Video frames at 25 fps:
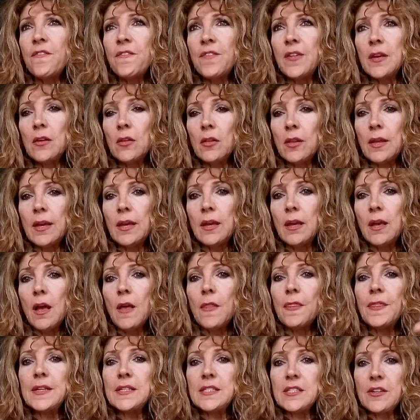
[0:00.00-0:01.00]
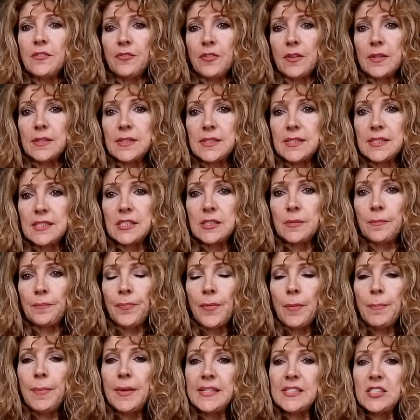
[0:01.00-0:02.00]
feeling the difference
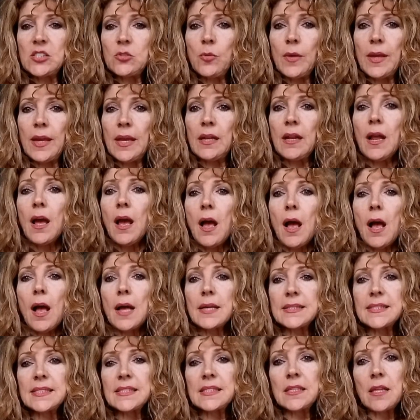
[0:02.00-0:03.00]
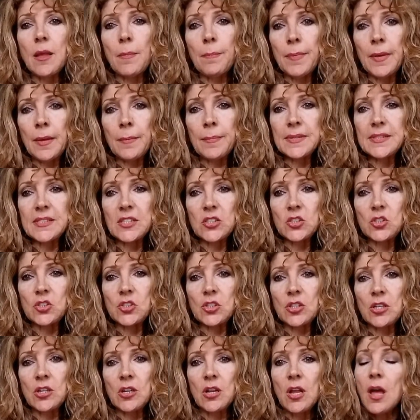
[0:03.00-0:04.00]
between a slumping
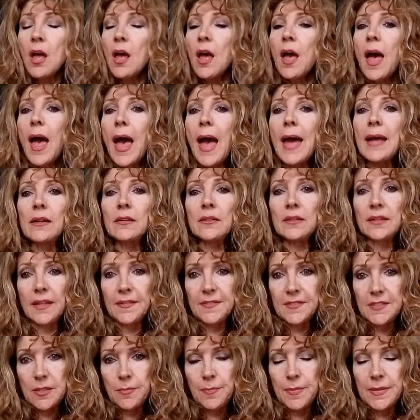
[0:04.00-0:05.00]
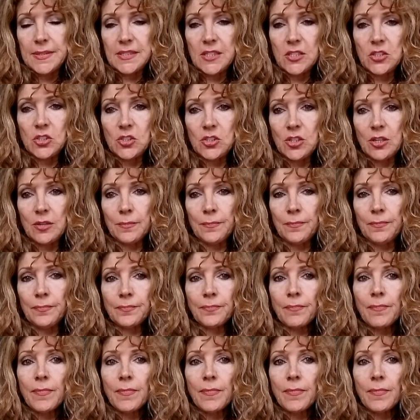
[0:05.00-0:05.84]
position and a lifted position.